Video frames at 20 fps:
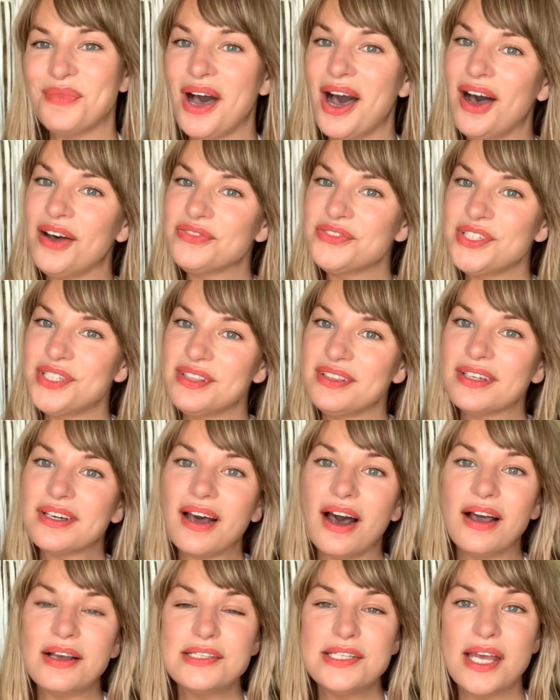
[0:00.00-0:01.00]
Often the
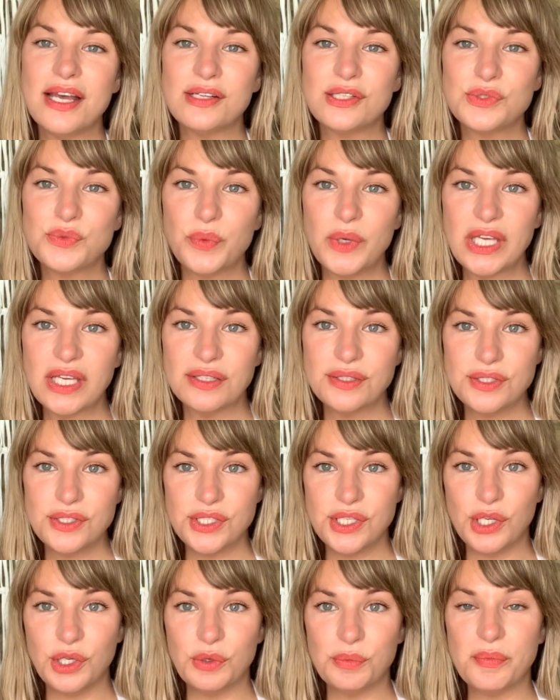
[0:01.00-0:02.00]
cocktails we
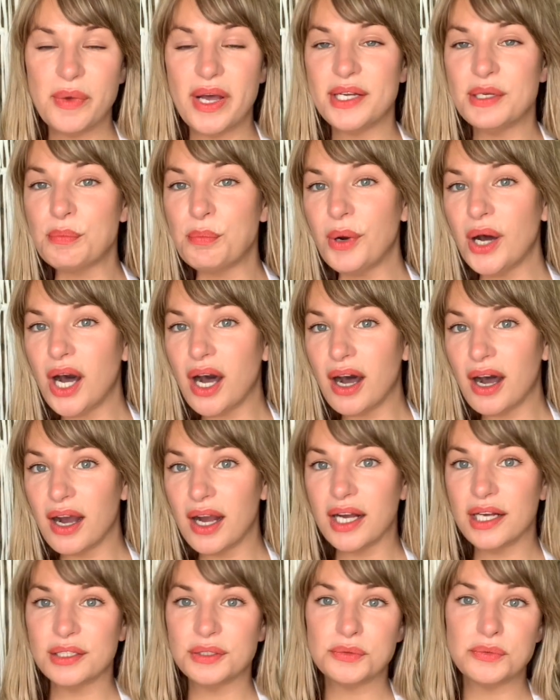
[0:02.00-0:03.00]
consume at a
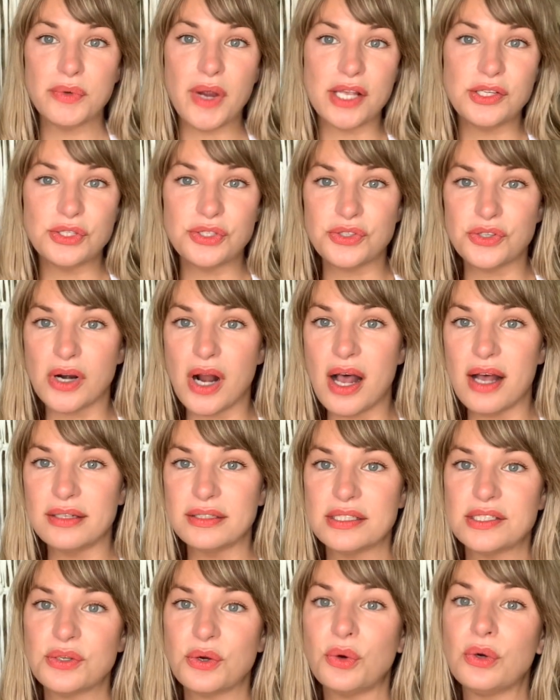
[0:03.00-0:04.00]
bar,
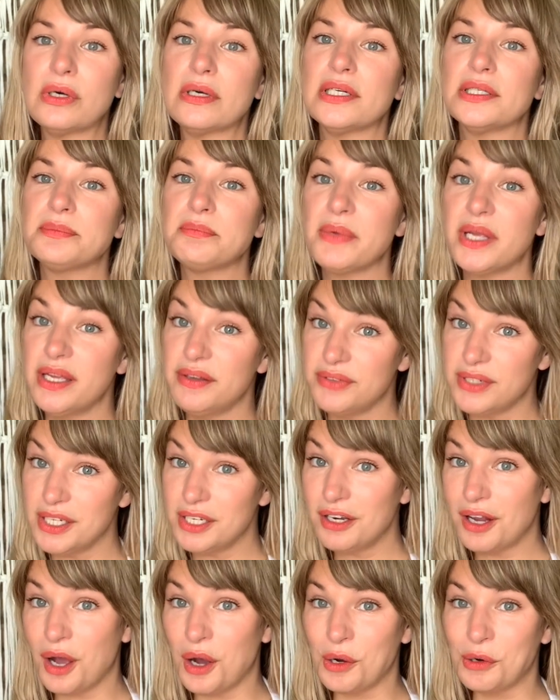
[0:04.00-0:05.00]
restaurant, or even
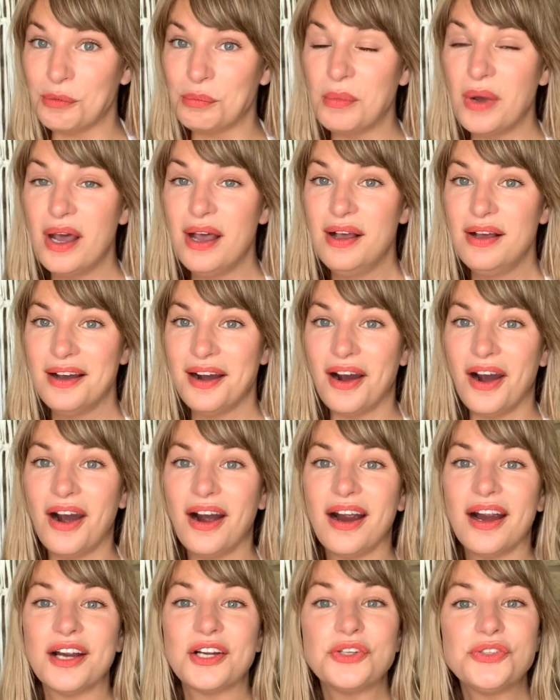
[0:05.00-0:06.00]
at home
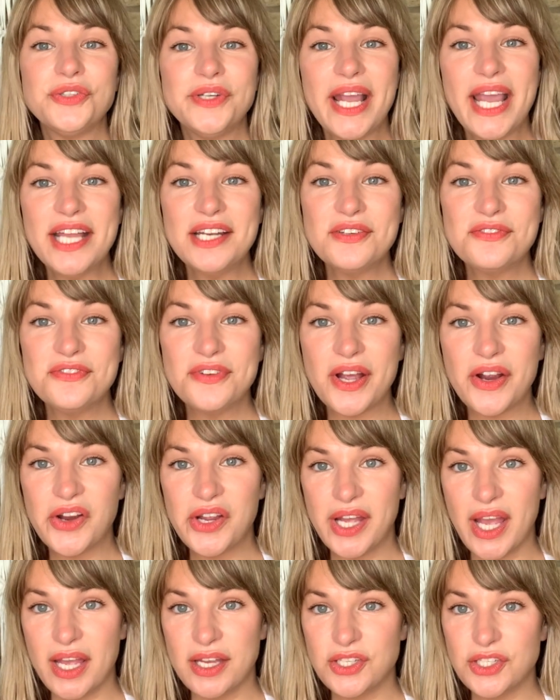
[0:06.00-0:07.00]
are creative
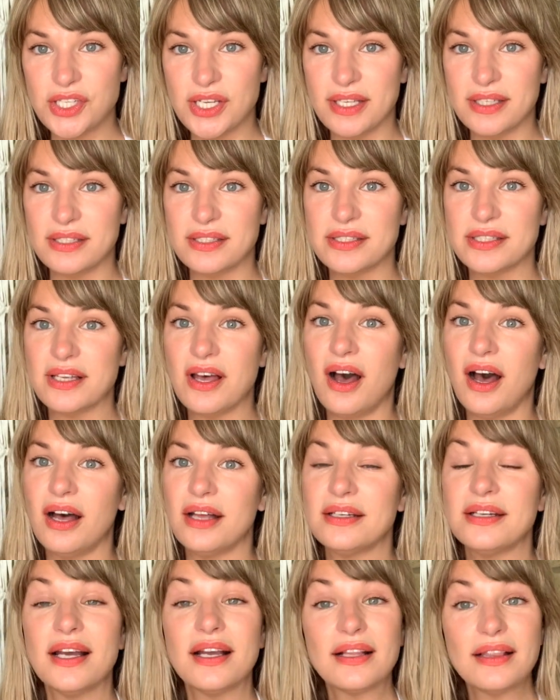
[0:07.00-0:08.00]
variations
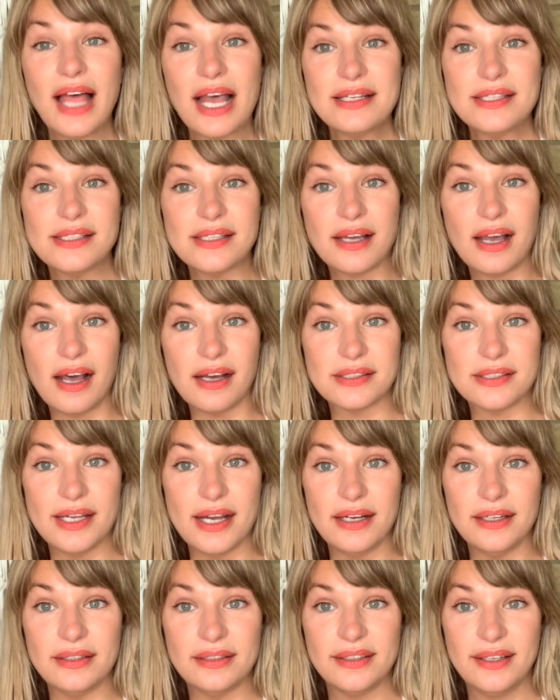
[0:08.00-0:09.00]
on a classic
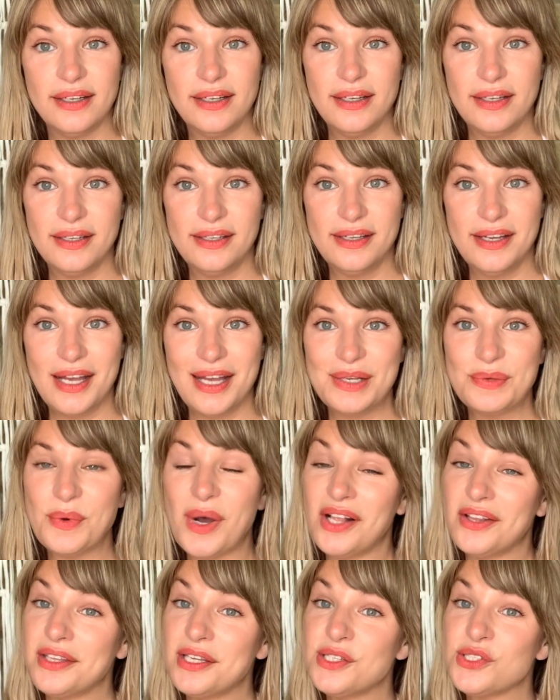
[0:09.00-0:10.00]
cocktail. And
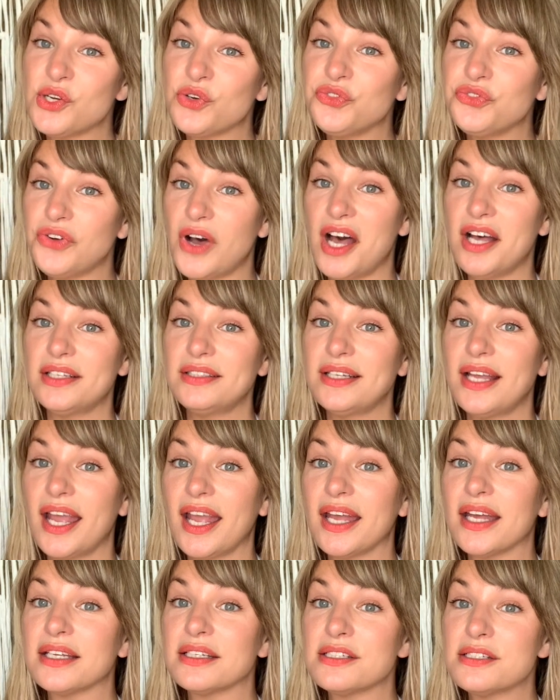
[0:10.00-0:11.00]
while these are fun
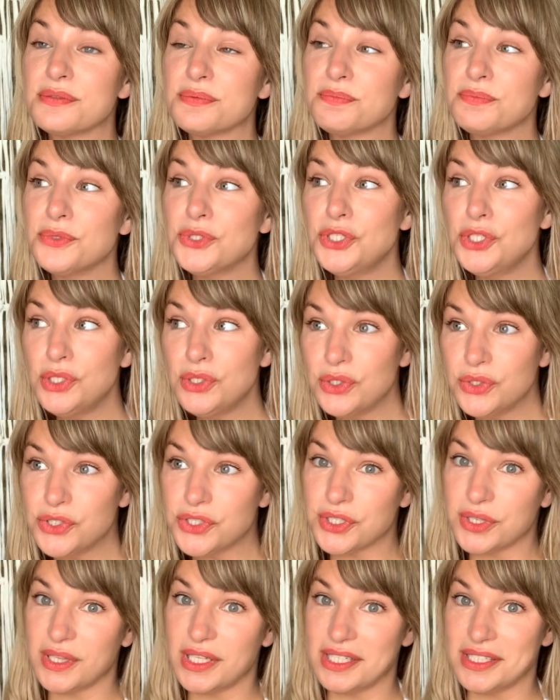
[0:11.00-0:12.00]
and
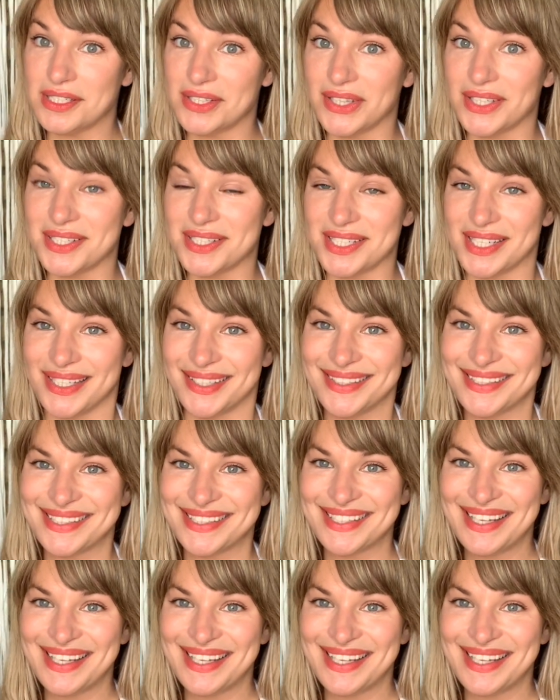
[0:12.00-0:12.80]
usually delicious,